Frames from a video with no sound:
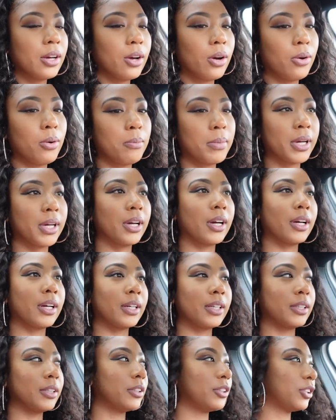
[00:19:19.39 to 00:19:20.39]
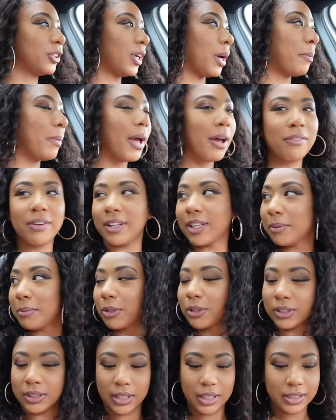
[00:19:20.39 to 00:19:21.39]
Oh my gosh, I'm having the
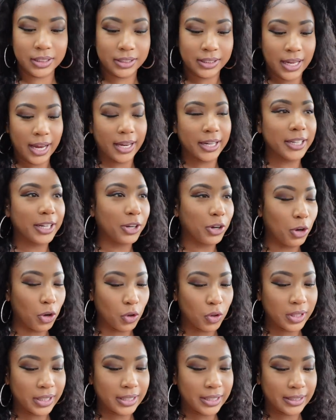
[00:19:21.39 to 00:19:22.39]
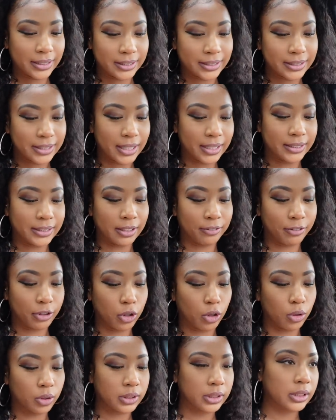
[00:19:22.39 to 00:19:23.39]
most technicaliest
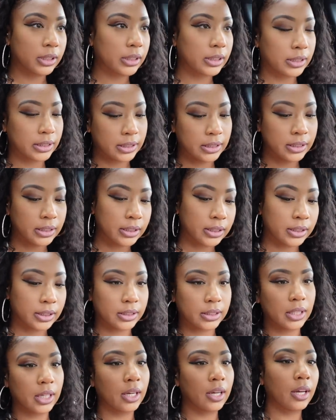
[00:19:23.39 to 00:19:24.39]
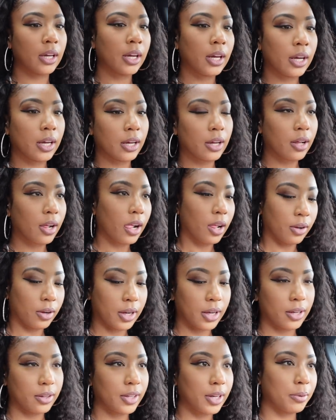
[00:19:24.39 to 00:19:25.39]
difficulties. In
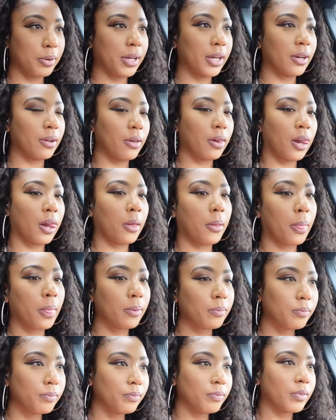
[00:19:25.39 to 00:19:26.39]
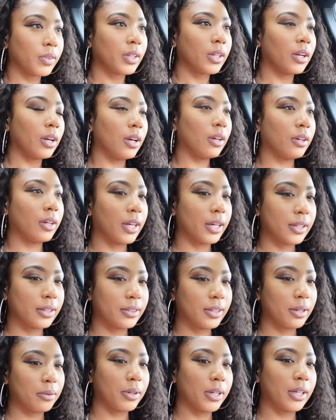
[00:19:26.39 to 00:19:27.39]
600 feet, turn right onto Moore's Mill
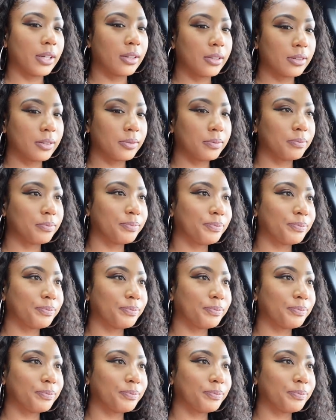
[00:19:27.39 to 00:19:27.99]
Road Northwest.